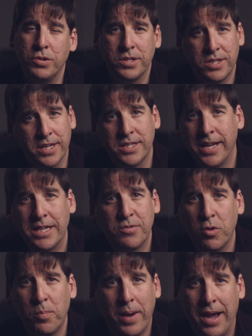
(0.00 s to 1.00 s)
who is a
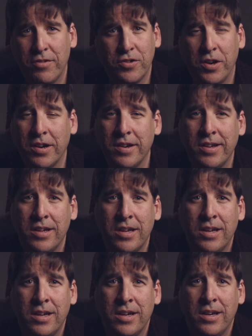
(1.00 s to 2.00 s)
successful pastor,
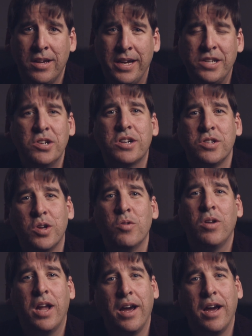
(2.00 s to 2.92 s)
he took his own